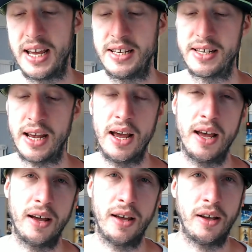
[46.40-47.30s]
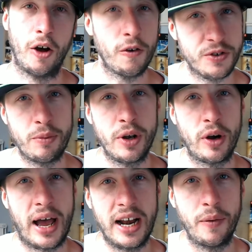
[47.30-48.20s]
is obviously we
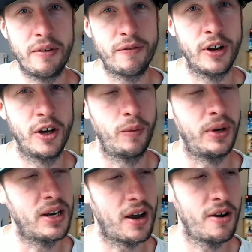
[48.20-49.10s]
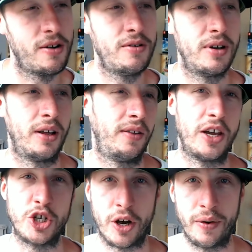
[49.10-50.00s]
got Halo Infinite. We know
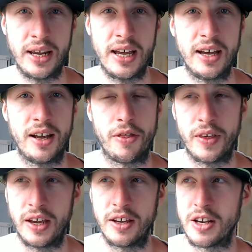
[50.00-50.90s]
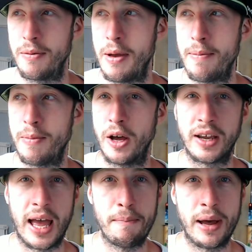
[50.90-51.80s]
they're showing it. I think it's going to be a
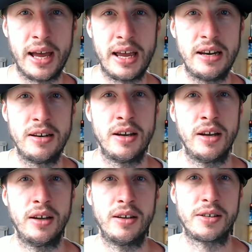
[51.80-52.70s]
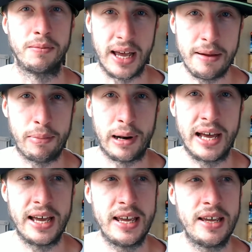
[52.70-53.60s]
campaign, some
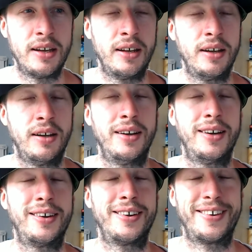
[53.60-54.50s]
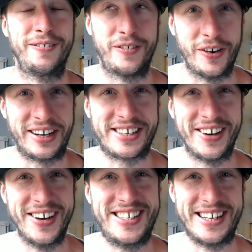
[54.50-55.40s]
gameplay. Very
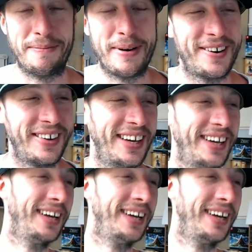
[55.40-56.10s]
excited about it.